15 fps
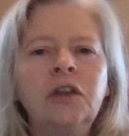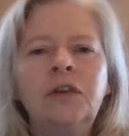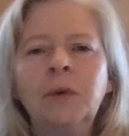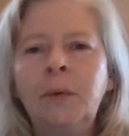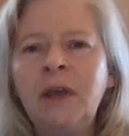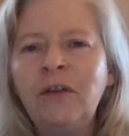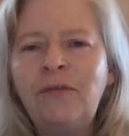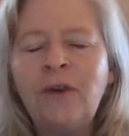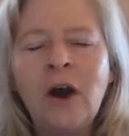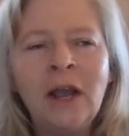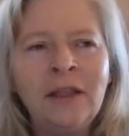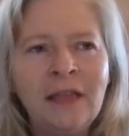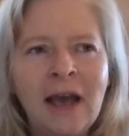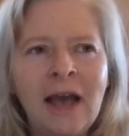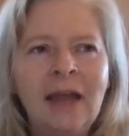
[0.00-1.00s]
So we
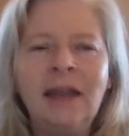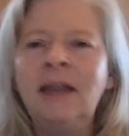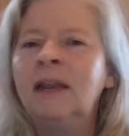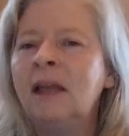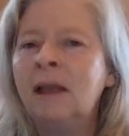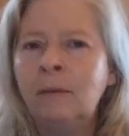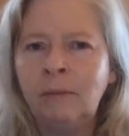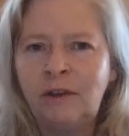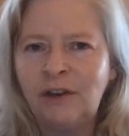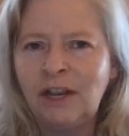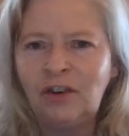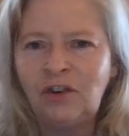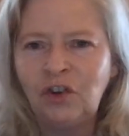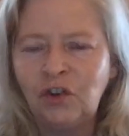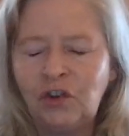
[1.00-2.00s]
find that in
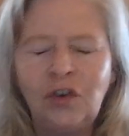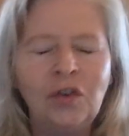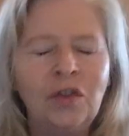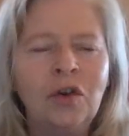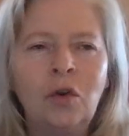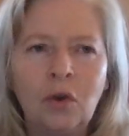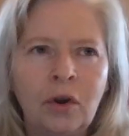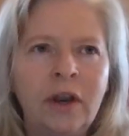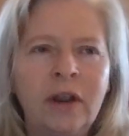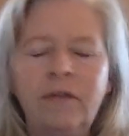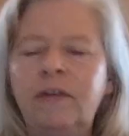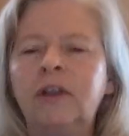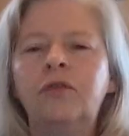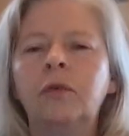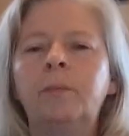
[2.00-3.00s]
Lamentations to the glory
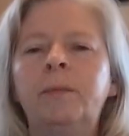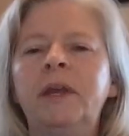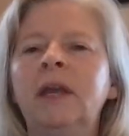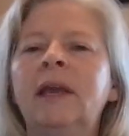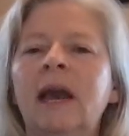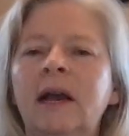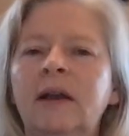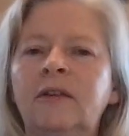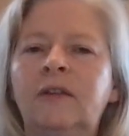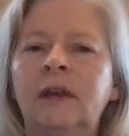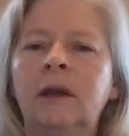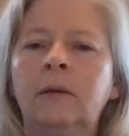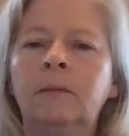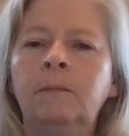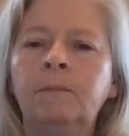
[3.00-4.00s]
of Israel being cast
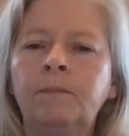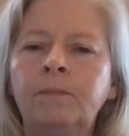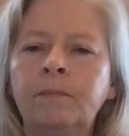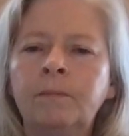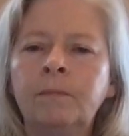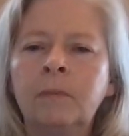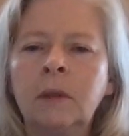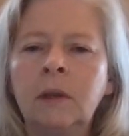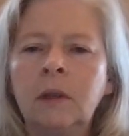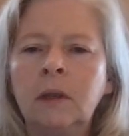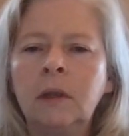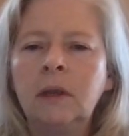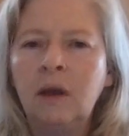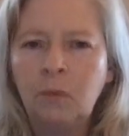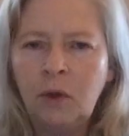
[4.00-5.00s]
down.
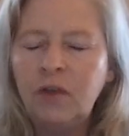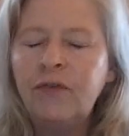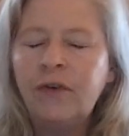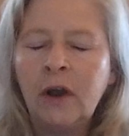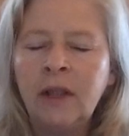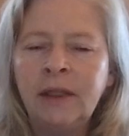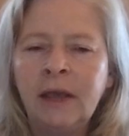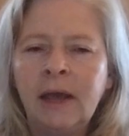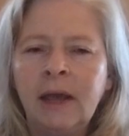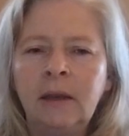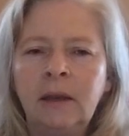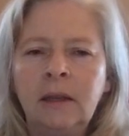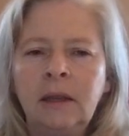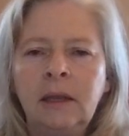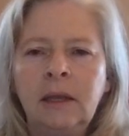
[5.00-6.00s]
Now we find that.
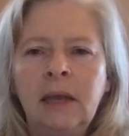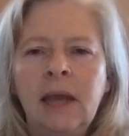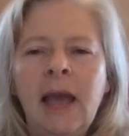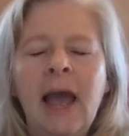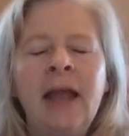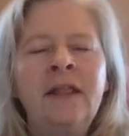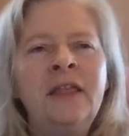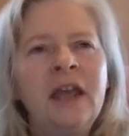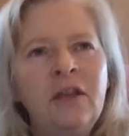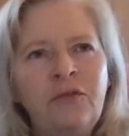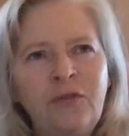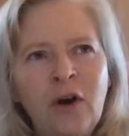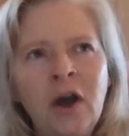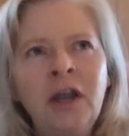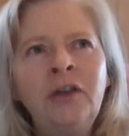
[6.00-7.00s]
And they
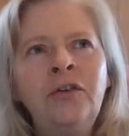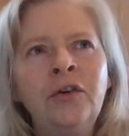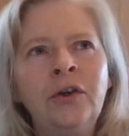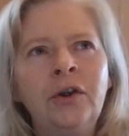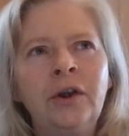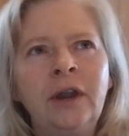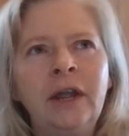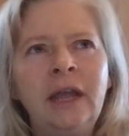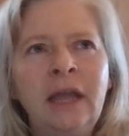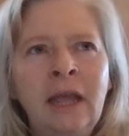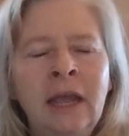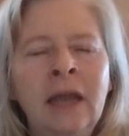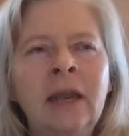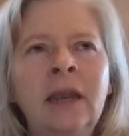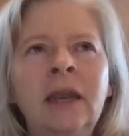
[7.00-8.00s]
find her
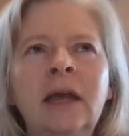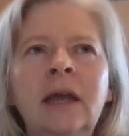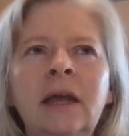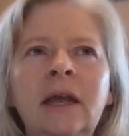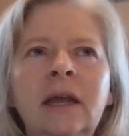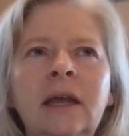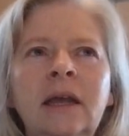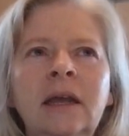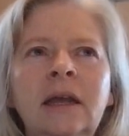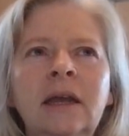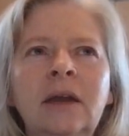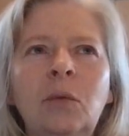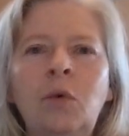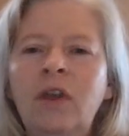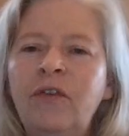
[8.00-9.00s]
in,
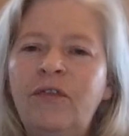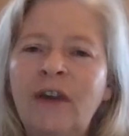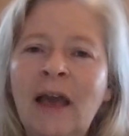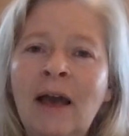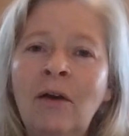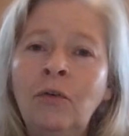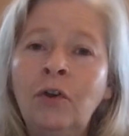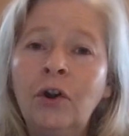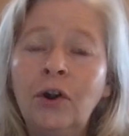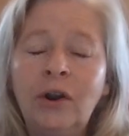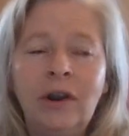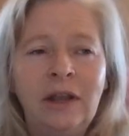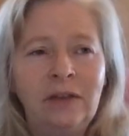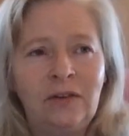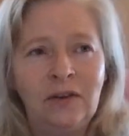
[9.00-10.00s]
we found
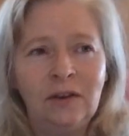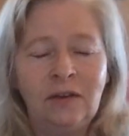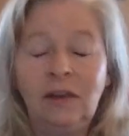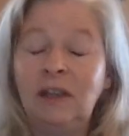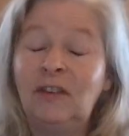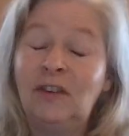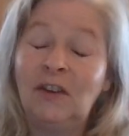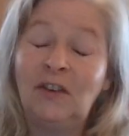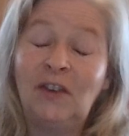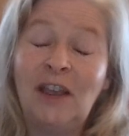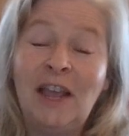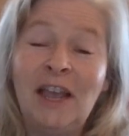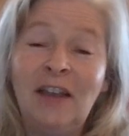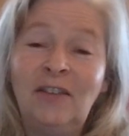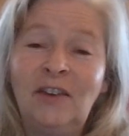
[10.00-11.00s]
her, it says, it says
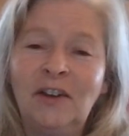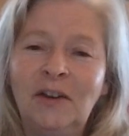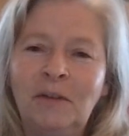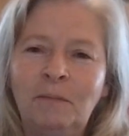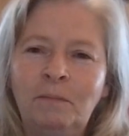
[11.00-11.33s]
it,